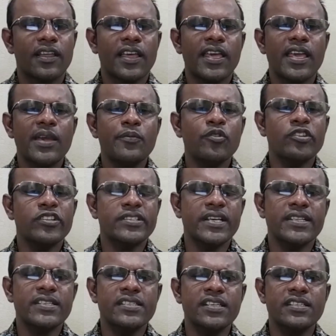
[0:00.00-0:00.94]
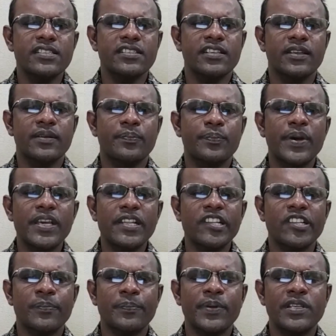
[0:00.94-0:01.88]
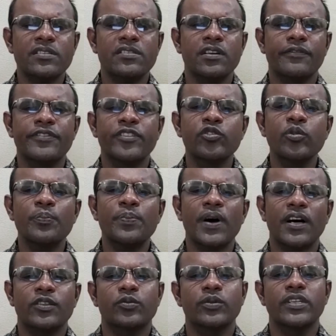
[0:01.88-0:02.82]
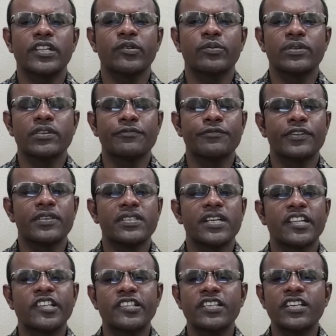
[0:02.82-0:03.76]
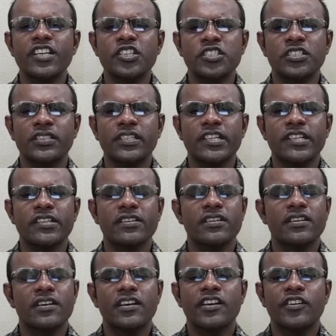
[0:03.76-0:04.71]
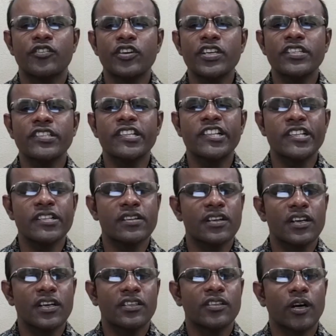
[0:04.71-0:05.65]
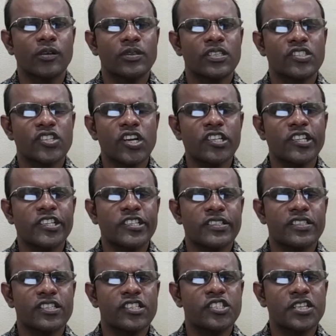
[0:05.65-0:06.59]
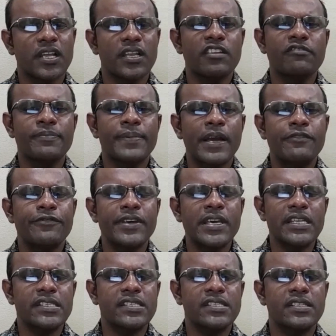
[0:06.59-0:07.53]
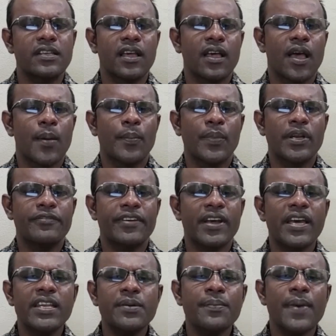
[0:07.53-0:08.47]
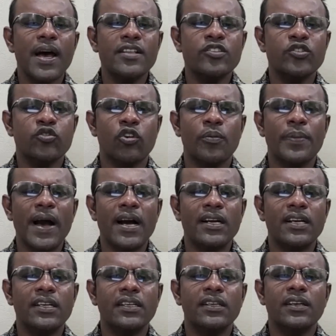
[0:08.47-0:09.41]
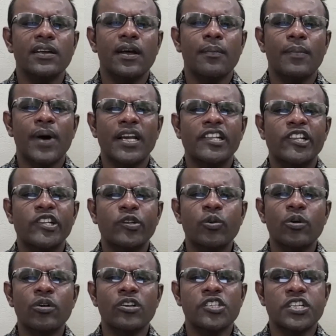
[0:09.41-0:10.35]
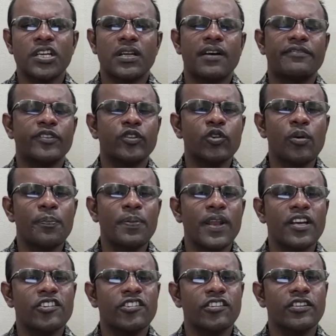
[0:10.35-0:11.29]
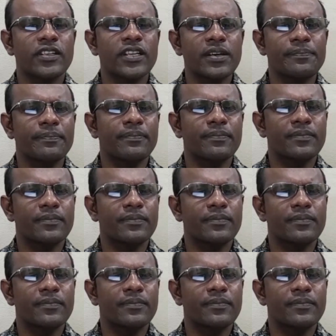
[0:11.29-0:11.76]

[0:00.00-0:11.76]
Hebrews 10.38 paints a picture of two pathways, different destinations. It reads, Now the just shall live by faith, but if any man draw back, my soul shall have no pleasure in him.